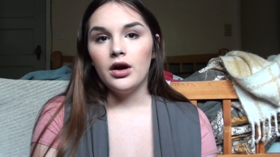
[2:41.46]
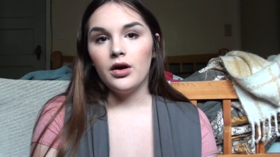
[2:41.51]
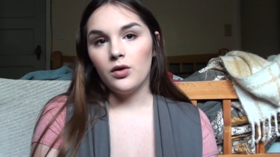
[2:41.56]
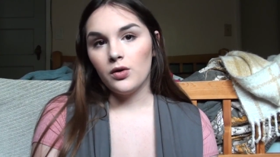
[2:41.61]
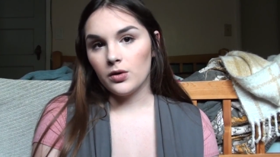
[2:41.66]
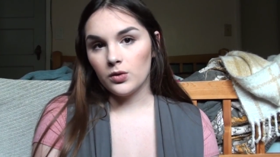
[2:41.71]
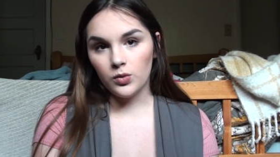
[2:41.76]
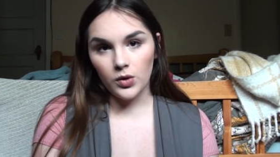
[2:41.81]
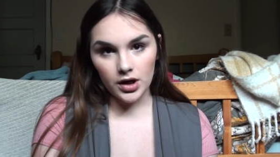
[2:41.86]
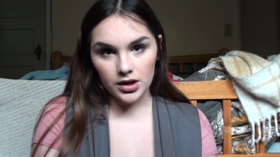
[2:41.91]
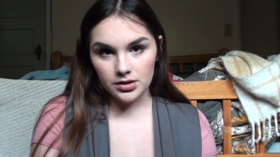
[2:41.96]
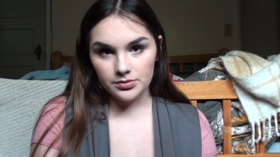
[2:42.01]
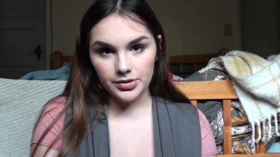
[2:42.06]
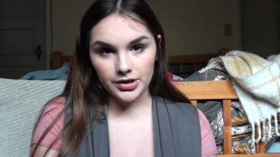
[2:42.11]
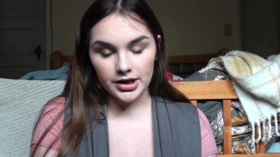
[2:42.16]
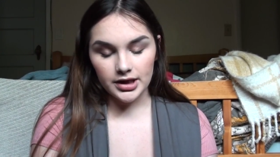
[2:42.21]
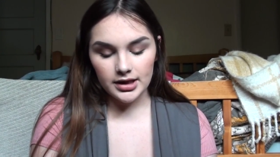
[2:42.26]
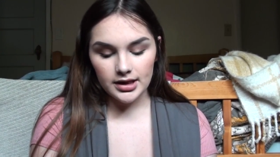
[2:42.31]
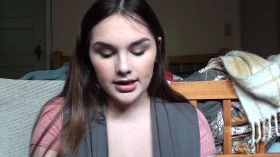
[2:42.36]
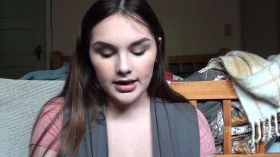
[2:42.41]
or water
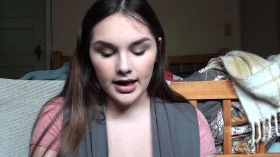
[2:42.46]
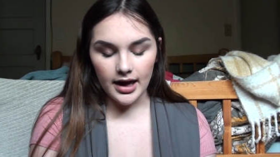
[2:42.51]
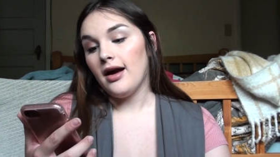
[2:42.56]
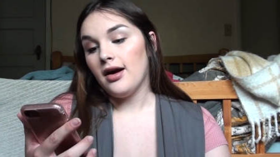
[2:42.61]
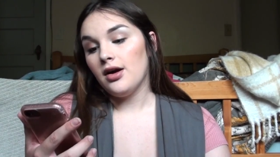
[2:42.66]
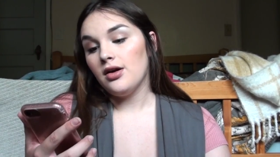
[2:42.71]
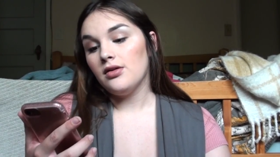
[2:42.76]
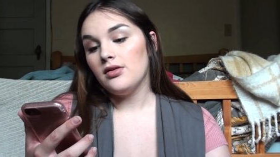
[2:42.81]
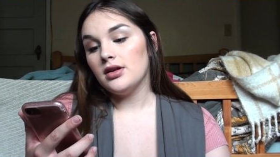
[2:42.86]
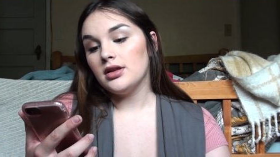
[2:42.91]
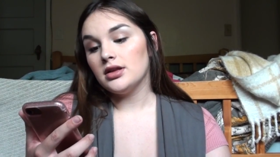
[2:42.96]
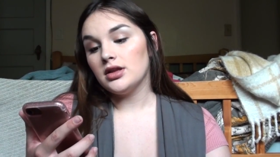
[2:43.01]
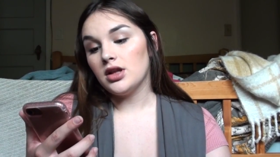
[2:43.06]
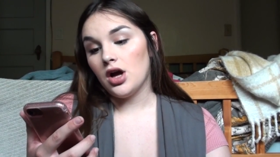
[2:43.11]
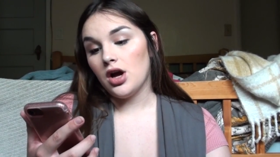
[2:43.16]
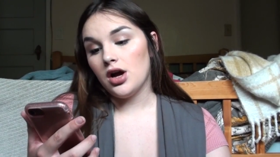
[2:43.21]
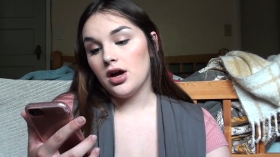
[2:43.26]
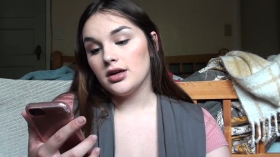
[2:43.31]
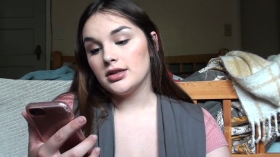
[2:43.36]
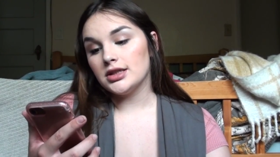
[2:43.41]
birth. How
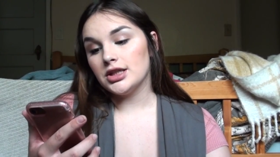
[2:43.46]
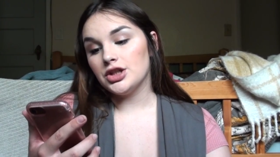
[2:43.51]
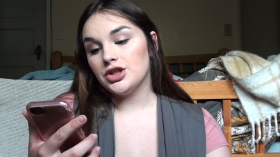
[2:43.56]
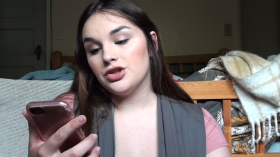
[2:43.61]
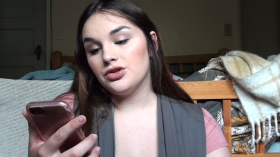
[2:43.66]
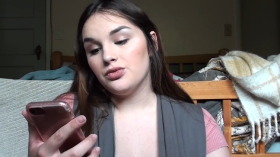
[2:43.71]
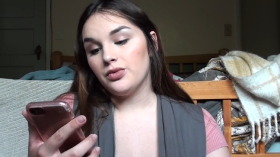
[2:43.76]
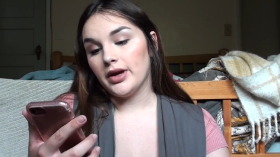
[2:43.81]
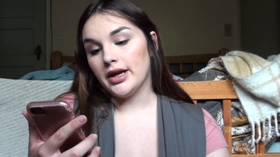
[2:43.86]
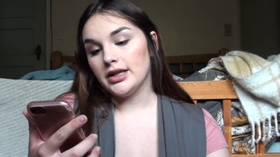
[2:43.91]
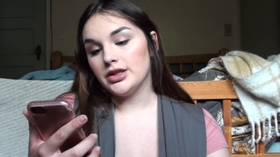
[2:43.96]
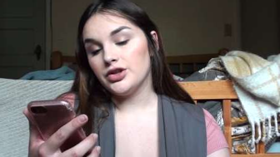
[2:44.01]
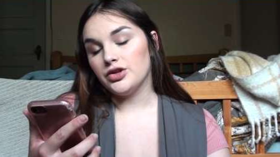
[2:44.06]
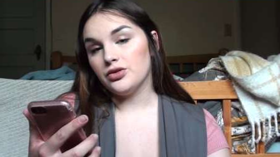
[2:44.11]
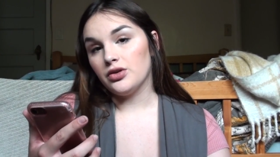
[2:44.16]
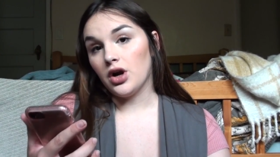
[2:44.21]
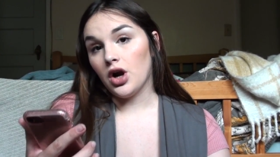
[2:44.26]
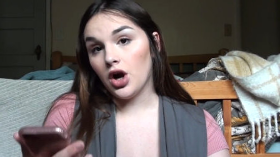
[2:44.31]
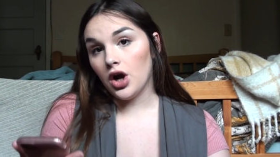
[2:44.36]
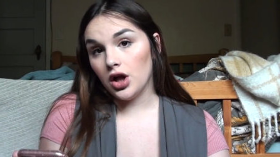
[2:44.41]
long did you wait
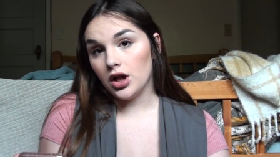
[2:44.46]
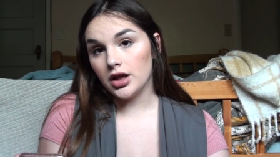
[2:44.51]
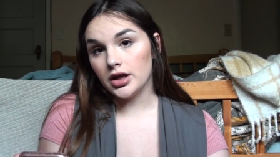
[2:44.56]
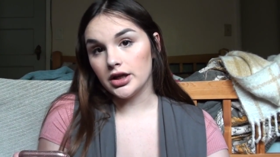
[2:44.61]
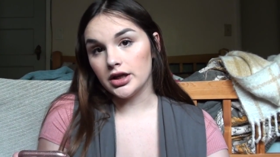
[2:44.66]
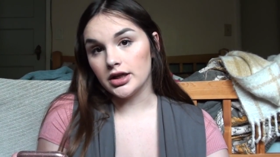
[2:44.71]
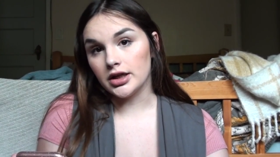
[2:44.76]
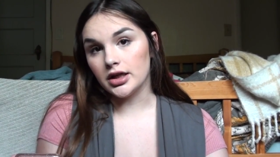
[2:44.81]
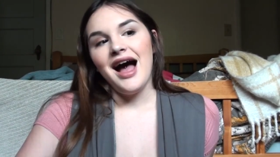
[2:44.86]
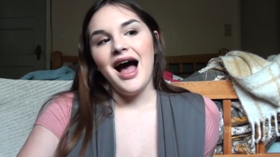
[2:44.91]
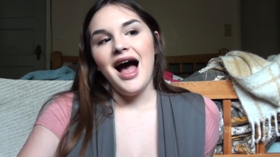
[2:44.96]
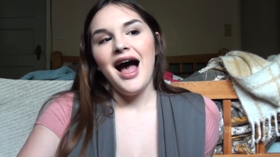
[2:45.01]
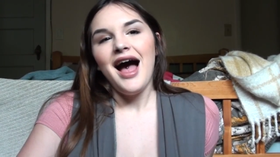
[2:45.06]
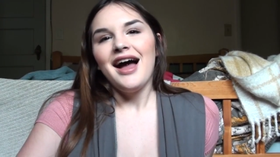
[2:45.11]
to call her?